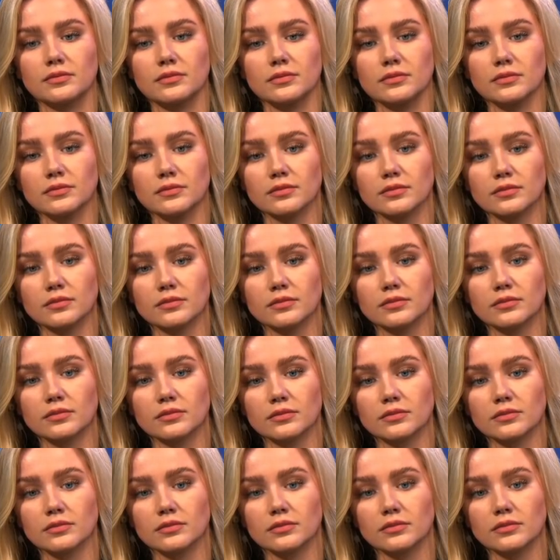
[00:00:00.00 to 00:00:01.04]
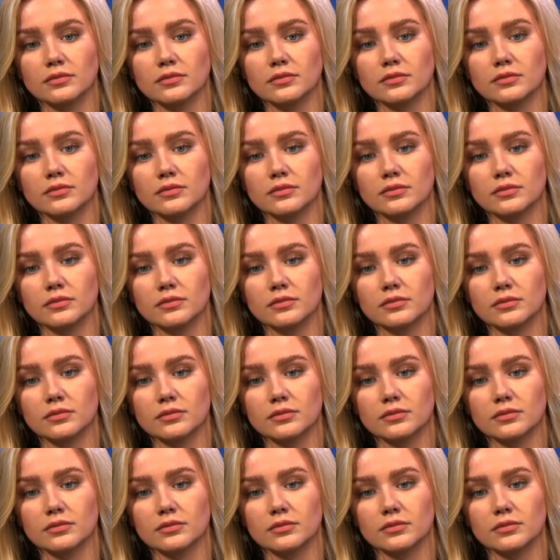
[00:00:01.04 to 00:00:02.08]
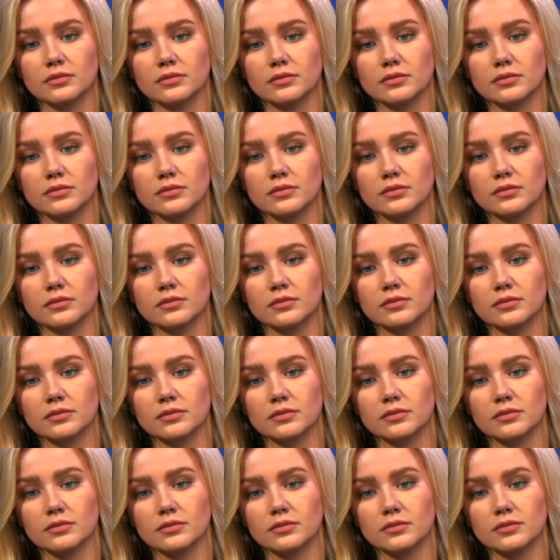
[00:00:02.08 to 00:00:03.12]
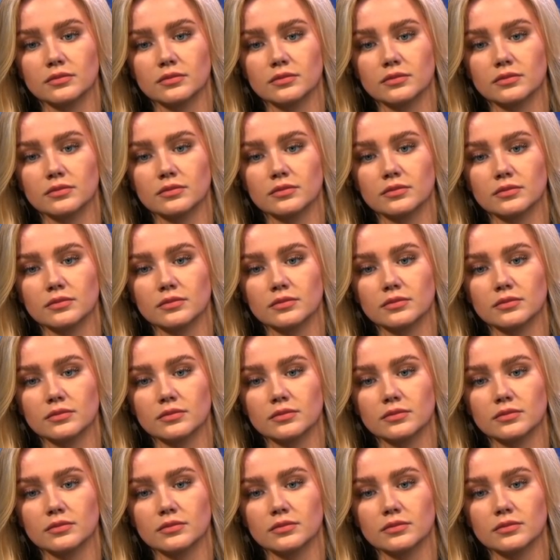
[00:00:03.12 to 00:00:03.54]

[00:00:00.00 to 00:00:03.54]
(not speaking)